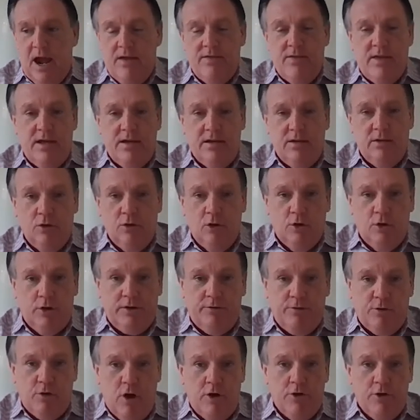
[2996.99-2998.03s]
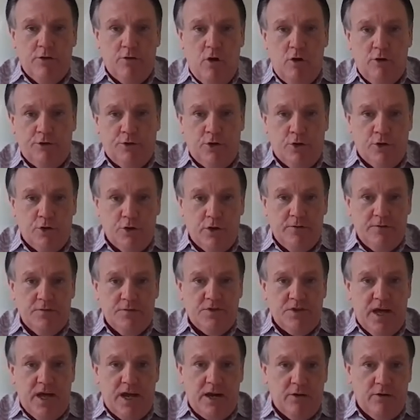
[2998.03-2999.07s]
and then look for other
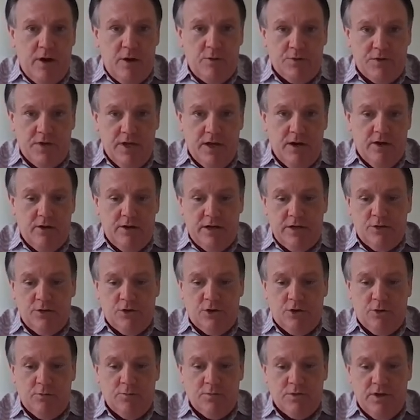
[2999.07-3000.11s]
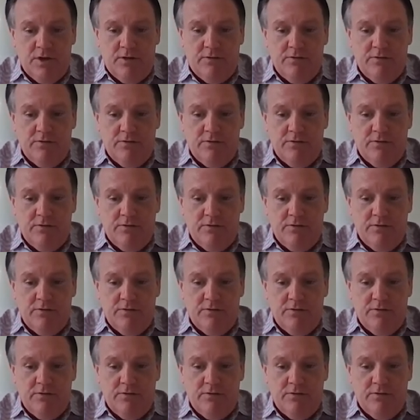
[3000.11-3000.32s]
alternatives that are out there in terms